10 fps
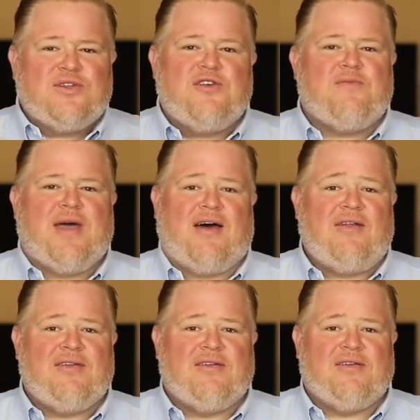with your
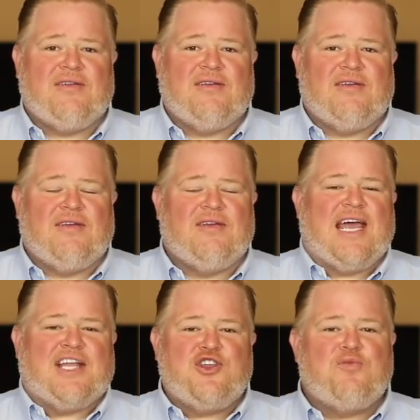mouth
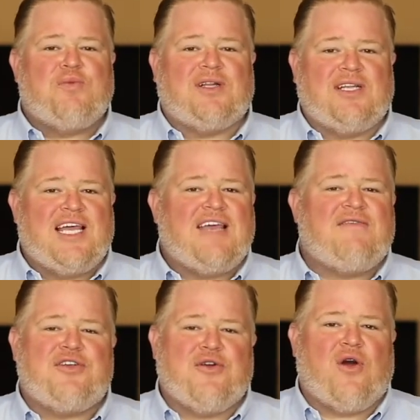and you believe
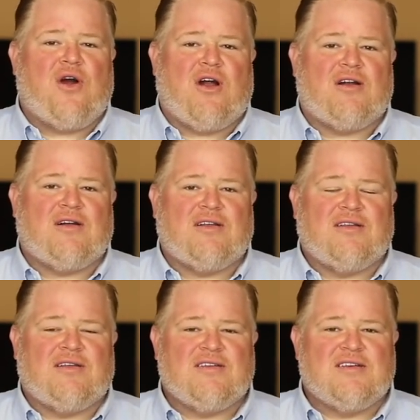in your heart
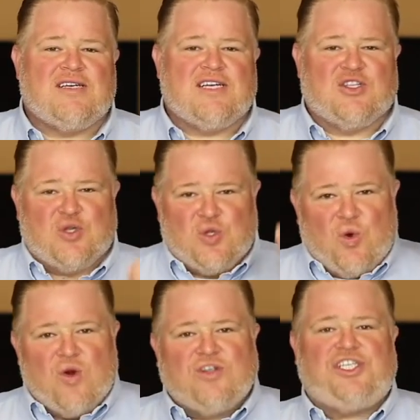the
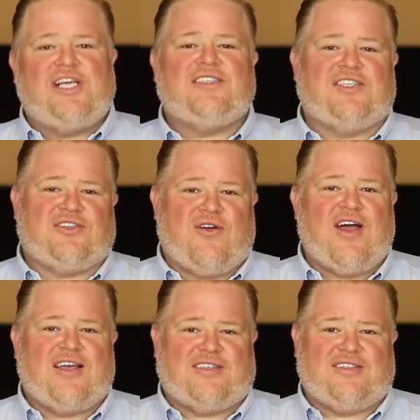Lord Jesus
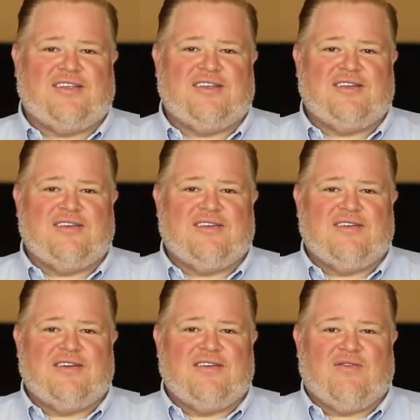Christ,
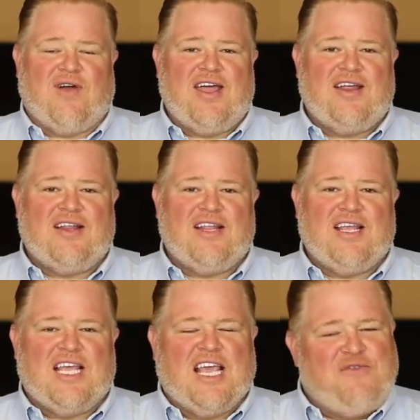right?
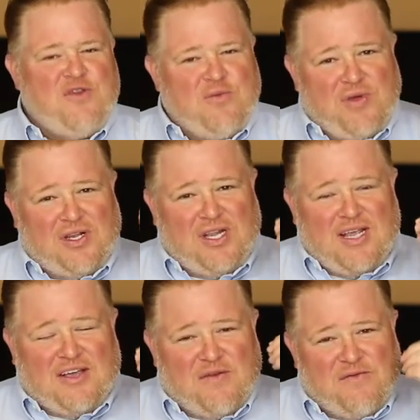If you be,
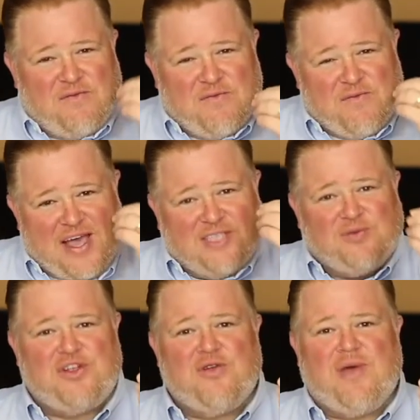confess
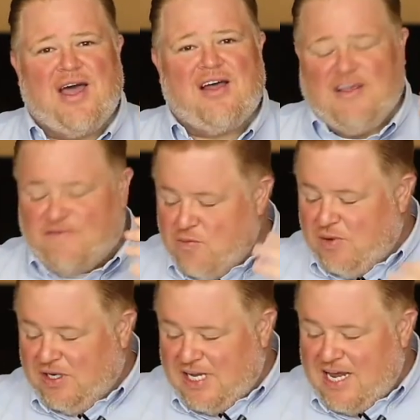with your mouth, if you
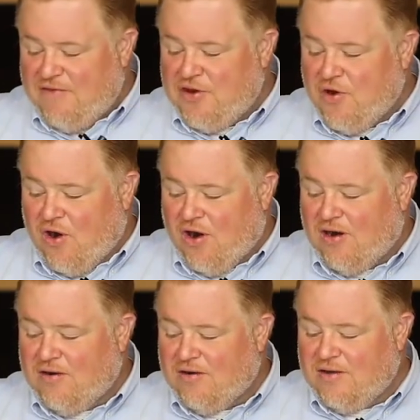believe in your
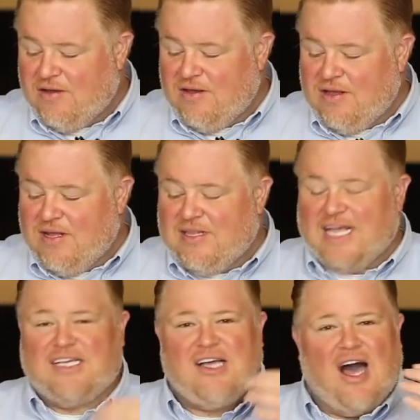heart
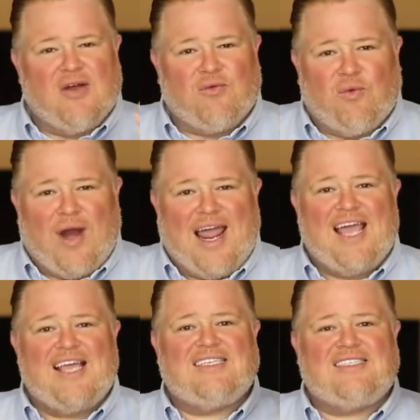that God
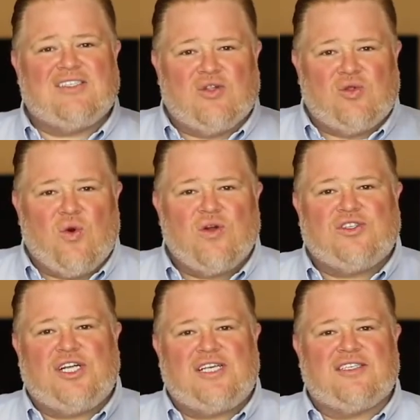raised the Lord
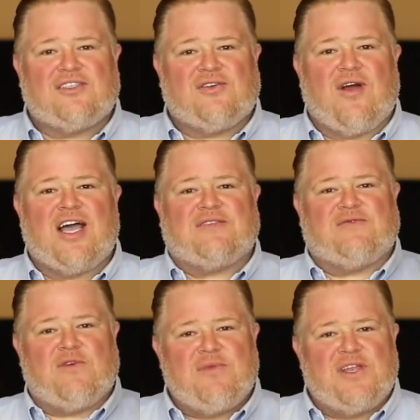Jesus Christ
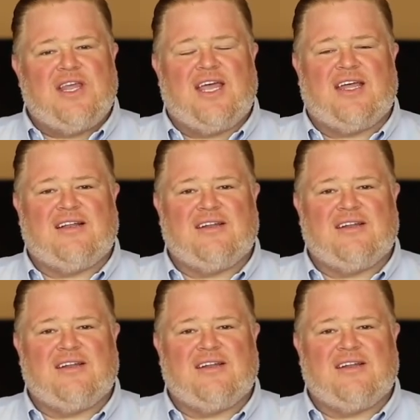from the dead,